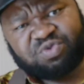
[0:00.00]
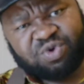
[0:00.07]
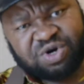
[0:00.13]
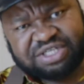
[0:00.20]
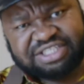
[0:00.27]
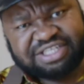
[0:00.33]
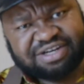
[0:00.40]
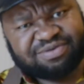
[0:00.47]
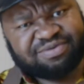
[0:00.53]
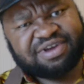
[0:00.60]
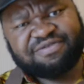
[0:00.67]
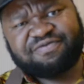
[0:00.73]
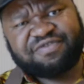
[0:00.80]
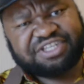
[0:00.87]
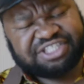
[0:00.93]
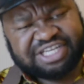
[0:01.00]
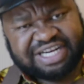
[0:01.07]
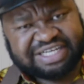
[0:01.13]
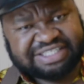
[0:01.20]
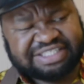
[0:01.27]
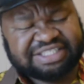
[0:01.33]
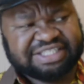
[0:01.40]
water, have
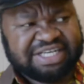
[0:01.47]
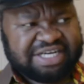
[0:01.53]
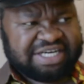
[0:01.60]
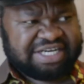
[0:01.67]
fisheries.